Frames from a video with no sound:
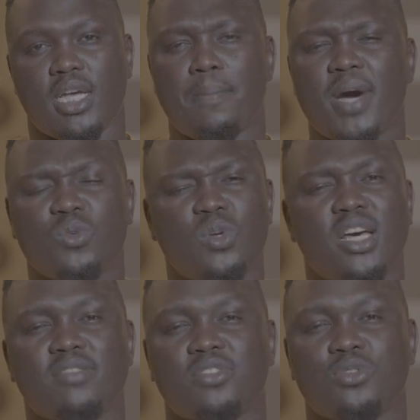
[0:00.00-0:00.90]
a man who
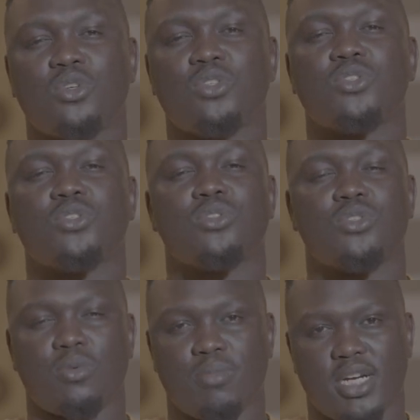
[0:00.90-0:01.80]
loves God
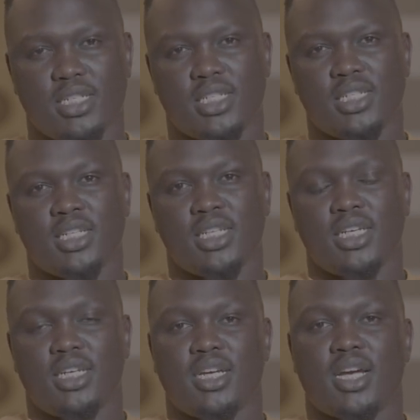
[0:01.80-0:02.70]
so much.
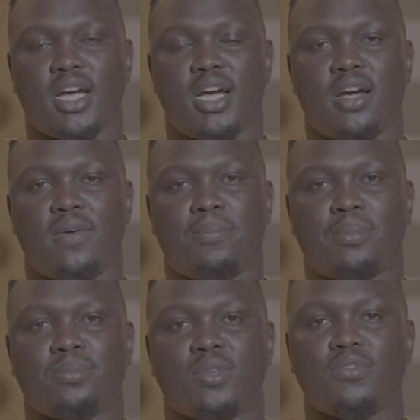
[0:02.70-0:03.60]

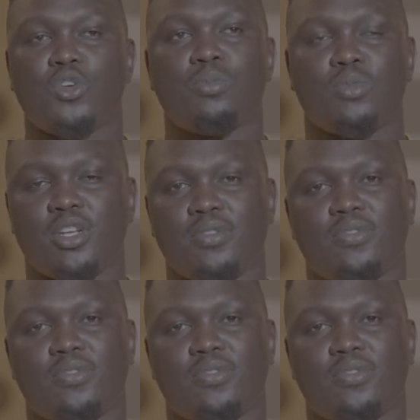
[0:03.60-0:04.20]
I've known Boni